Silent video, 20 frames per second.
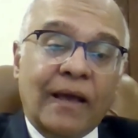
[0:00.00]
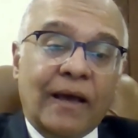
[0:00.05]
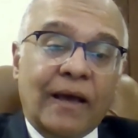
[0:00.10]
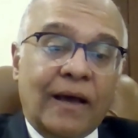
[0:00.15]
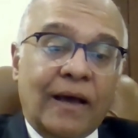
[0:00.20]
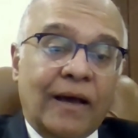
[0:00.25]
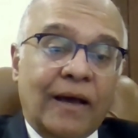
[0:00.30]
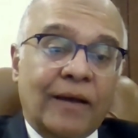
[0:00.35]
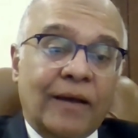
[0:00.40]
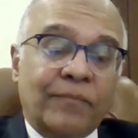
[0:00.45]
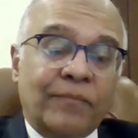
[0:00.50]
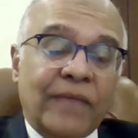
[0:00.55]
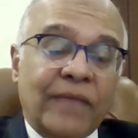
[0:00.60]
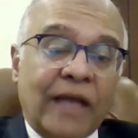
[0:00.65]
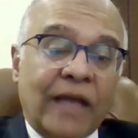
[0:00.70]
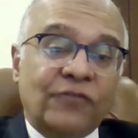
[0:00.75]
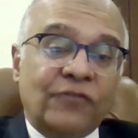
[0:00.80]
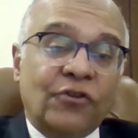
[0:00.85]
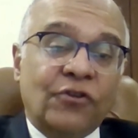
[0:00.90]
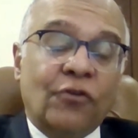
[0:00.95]

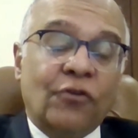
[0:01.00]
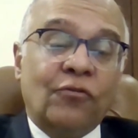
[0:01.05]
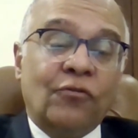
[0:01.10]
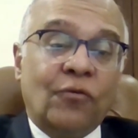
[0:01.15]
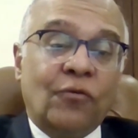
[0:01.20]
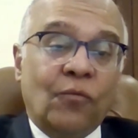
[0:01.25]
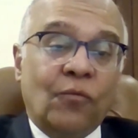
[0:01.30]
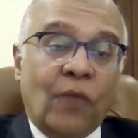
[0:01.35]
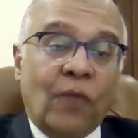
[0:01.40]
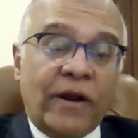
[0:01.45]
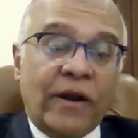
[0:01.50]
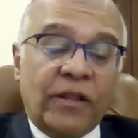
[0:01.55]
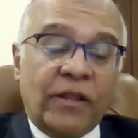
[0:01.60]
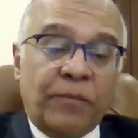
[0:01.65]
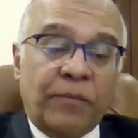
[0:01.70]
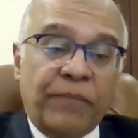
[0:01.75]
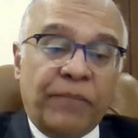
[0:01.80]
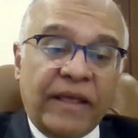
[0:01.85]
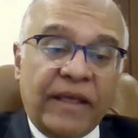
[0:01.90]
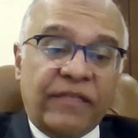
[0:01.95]
And so one of the
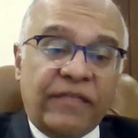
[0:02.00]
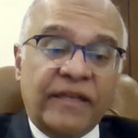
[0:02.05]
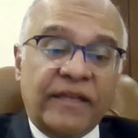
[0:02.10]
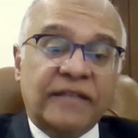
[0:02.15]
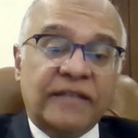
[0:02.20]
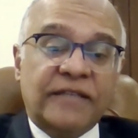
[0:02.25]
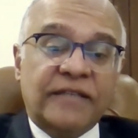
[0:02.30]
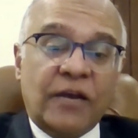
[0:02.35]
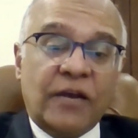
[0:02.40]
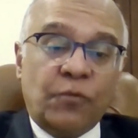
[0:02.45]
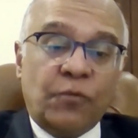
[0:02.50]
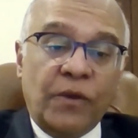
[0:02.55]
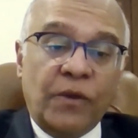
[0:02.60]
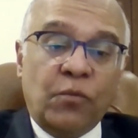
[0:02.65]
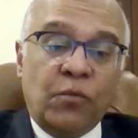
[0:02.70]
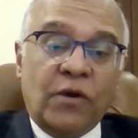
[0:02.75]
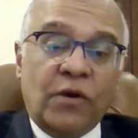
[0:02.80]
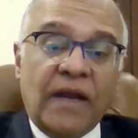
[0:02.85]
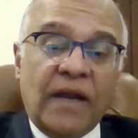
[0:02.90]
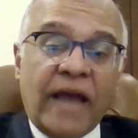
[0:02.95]
big things that we
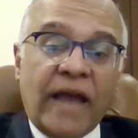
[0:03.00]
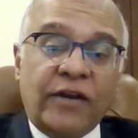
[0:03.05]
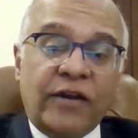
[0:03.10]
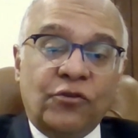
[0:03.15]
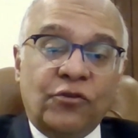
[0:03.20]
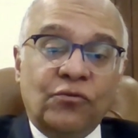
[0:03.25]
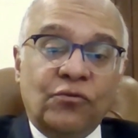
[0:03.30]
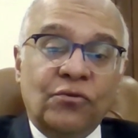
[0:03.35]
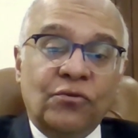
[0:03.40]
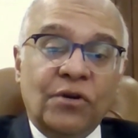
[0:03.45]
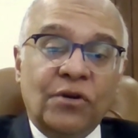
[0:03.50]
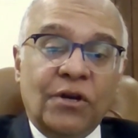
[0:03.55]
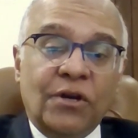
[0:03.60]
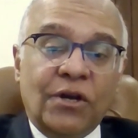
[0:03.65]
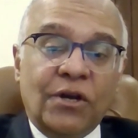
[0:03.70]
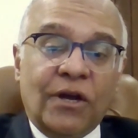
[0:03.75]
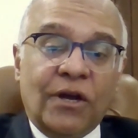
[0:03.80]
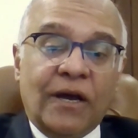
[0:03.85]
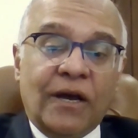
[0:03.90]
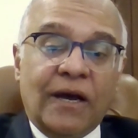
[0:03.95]
would like to
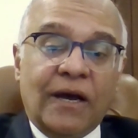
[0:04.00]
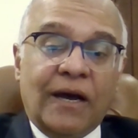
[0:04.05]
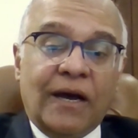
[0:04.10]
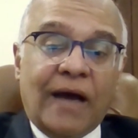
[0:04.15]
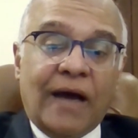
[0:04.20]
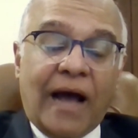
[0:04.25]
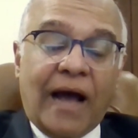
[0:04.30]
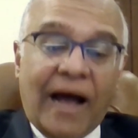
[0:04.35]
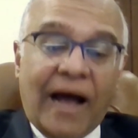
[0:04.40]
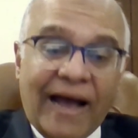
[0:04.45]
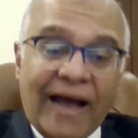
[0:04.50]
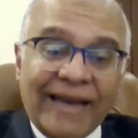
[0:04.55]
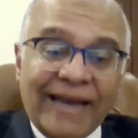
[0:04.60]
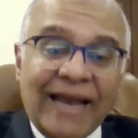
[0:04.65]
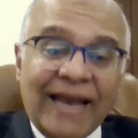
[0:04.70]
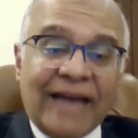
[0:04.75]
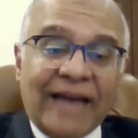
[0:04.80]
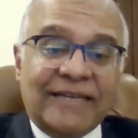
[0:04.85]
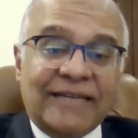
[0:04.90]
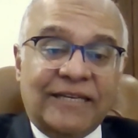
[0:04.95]

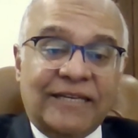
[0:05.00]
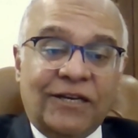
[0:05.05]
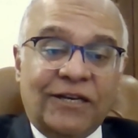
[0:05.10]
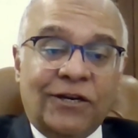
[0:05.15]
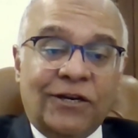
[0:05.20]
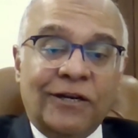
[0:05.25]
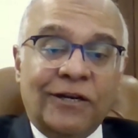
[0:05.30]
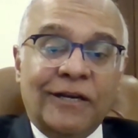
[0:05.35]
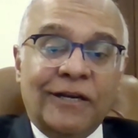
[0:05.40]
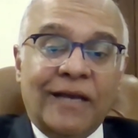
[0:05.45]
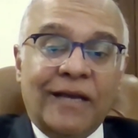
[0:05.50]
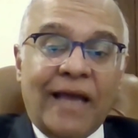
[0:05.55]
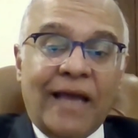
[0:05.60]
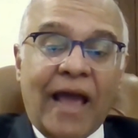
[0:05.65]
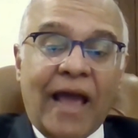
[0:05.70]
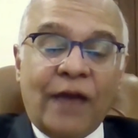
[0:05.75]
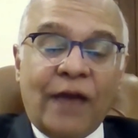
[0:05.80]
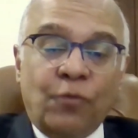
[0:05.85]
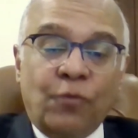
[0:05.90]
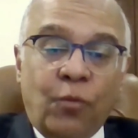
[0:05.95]
highlight here
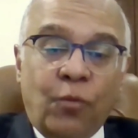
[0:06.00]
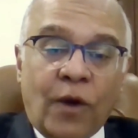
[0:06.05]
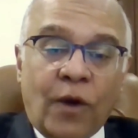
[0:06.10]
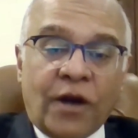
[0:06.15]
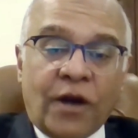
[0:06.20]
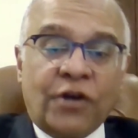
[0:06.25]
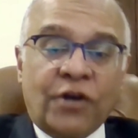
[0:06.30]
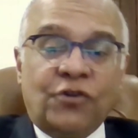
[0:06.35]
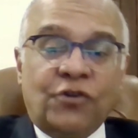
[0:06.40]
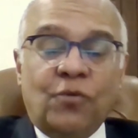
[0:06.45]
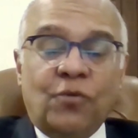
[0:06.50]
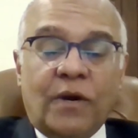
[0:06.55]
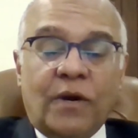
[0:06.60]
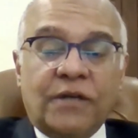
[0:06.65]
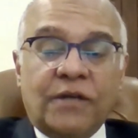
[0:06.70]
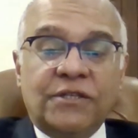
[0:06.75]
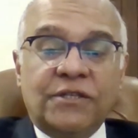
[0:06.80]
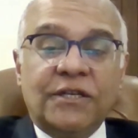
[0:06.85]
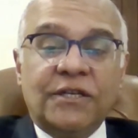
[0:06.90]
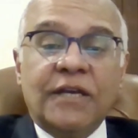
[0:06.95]
and work
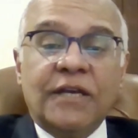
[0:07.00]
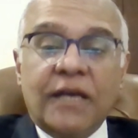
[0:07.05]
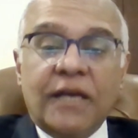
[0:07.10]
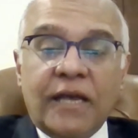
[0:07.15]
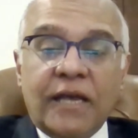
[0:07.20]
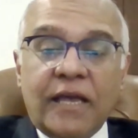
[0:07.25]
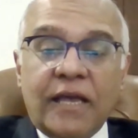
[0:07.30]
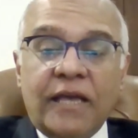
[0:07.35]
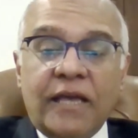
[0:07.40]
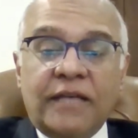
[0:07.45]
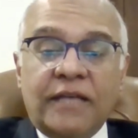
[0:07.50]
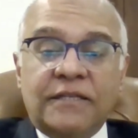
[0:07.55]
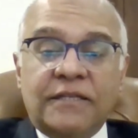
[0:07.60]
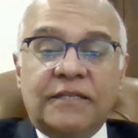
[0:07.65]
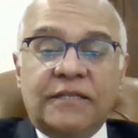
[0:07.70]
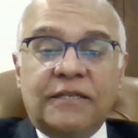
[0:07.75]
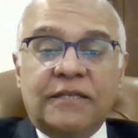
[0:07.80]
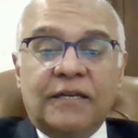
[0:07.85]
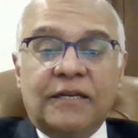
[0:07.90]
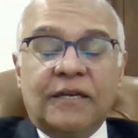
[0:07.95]
towards
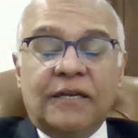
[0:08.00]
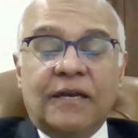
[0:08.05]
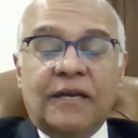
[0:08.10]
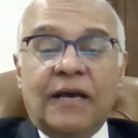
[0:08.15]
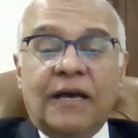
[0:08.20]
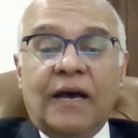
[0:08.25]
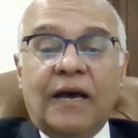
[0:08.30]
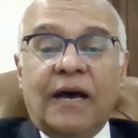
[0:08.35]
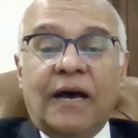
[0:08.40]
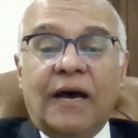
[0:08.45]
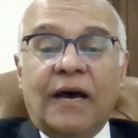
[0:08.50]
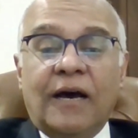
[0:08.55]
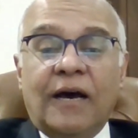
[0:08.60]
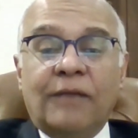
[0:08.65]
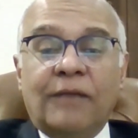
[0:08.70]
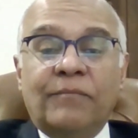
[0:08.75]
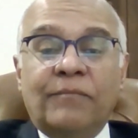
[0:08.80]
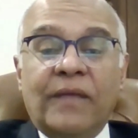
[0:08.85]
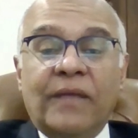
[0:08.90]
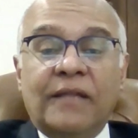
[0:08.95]
is
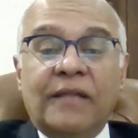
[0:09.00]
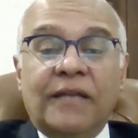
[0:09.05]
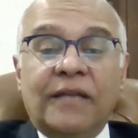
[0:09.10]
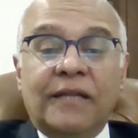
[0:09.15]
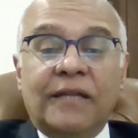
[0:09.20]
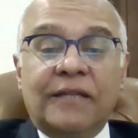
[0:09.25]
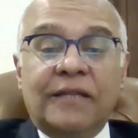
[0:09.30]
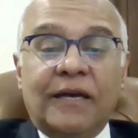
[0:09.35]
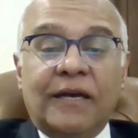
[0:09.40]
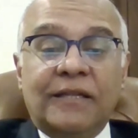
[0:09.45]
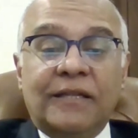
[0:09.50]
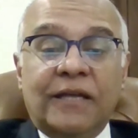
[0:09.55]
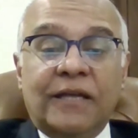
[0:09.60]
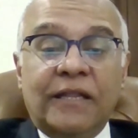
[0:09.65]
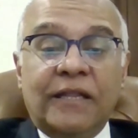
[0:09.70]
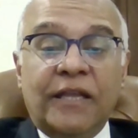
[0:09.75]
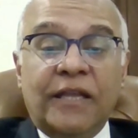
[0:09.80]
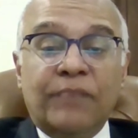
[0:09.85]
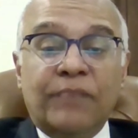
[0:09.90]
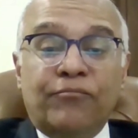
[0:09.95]
the
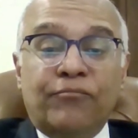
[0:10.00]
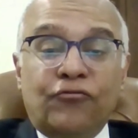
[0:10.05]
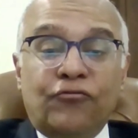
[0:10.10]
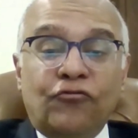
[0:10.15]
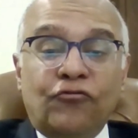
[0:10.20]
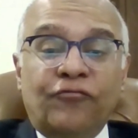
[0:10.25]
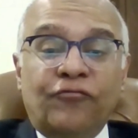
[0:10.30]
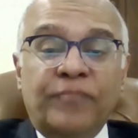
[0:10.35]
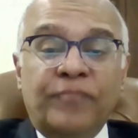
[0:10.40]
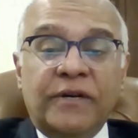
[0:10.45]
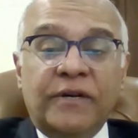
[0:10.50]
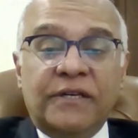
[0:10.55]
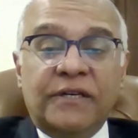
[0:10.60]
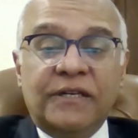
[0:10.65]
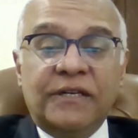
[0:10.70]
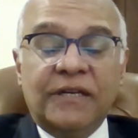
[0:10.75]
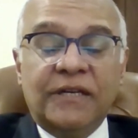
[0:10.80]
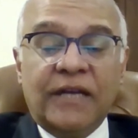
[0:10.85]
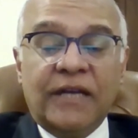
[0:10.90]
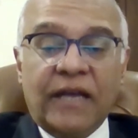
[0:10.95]
improvement
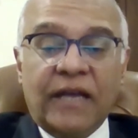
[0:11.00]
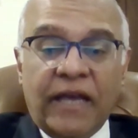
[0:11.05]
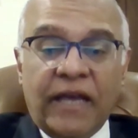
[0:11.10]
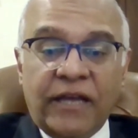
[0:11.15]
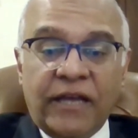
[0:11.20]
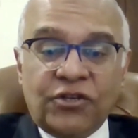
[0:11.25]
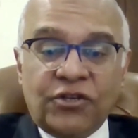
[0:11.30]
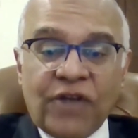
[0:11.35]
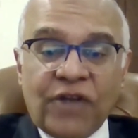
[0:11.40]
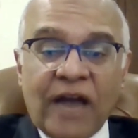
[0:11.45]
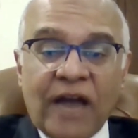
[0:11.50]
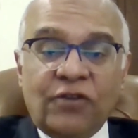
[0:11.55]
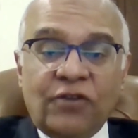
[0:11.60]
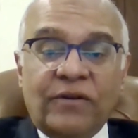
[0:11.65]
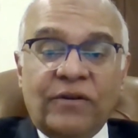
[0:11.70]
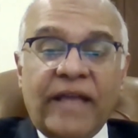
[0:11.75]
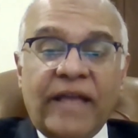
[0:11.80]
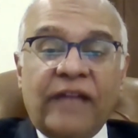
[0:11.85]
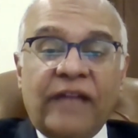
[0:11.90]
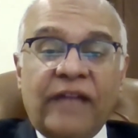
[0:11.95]
in
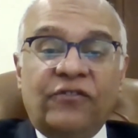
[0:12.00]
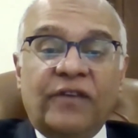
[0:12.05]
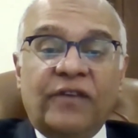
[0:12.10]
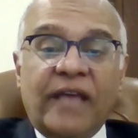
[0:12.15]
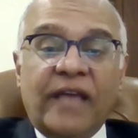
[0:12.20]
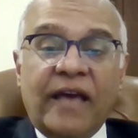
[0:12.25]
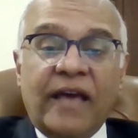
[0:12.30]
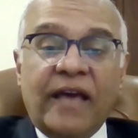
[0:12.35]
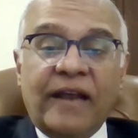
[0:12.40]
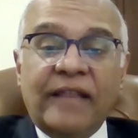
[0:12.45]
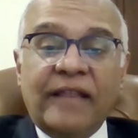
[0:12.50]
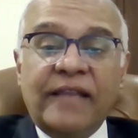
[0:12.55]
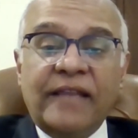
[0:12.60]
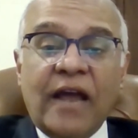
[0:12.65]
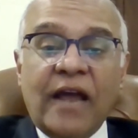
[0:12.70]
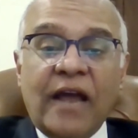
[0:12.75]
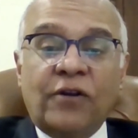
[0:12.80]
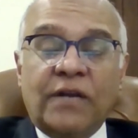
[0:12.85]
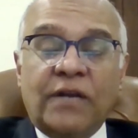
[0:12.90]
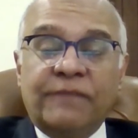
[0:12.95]
childhood cancer care and the
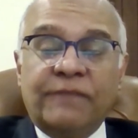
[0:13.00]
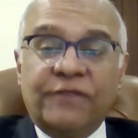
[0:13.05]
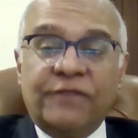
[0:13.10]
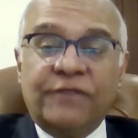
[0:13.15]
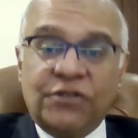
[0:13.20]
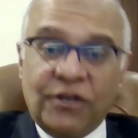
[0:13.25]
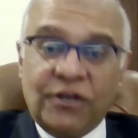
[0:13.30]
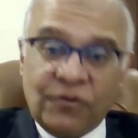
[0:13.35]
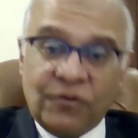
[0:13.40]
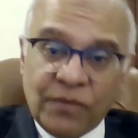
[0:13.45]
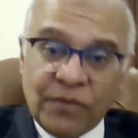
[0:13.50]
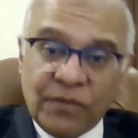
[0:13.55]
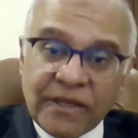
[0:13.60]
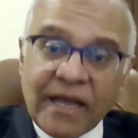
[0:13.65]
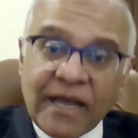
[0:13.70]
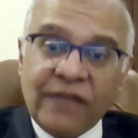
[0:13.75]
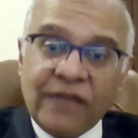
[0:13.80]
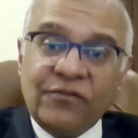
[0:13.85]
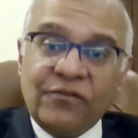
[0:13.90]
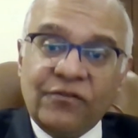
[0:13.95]
outcome for children with
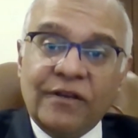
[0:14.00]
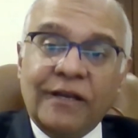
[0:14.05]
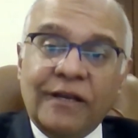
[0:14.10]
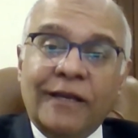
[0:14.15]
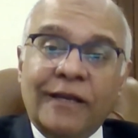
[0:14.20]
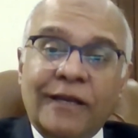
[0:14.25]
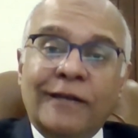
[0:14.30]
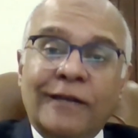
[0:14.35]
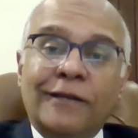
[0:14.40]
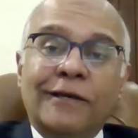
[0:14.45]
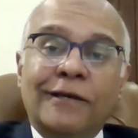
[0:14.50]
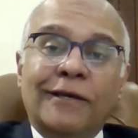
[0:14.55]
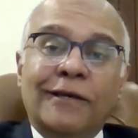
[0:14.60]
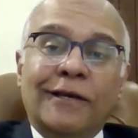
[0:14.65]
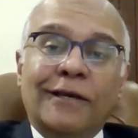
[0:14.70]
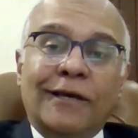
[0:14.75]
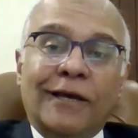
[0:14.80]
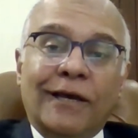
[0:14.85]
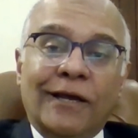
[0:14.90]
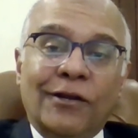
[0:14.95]
cancer in
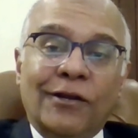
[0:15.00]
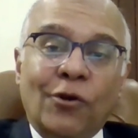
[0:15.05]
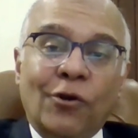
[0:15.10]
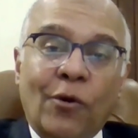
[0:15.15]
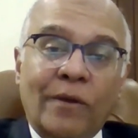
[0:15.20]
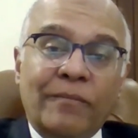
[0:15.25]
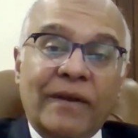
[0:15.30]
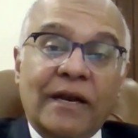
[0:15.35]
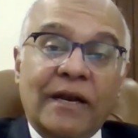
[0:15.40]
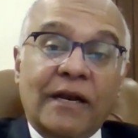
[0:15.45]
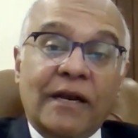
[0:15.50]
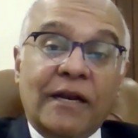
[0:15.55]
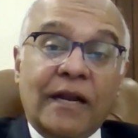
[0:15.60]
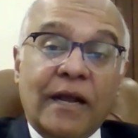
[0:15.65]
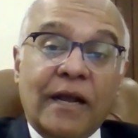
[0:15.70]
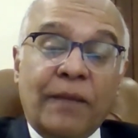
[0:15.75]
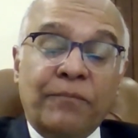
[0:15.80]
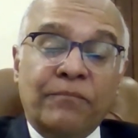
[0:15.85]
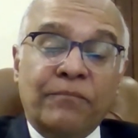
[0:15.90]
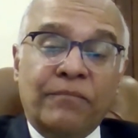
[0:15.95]
low- and
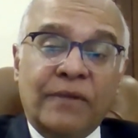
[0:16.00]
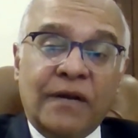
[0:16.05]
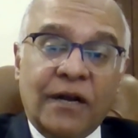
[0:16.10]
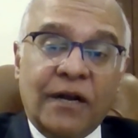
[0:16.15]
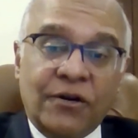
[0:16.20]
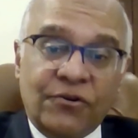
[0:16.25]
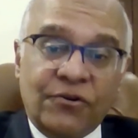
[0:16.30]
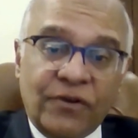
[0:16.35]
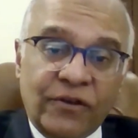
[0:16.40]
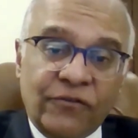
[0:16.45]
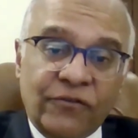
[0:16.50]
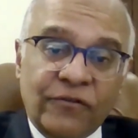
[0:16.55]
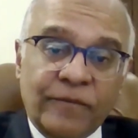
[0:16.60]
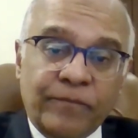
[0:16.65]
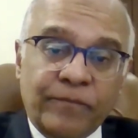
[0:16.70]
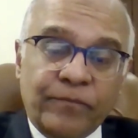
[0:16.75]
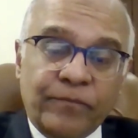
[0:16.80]
middle-income countries.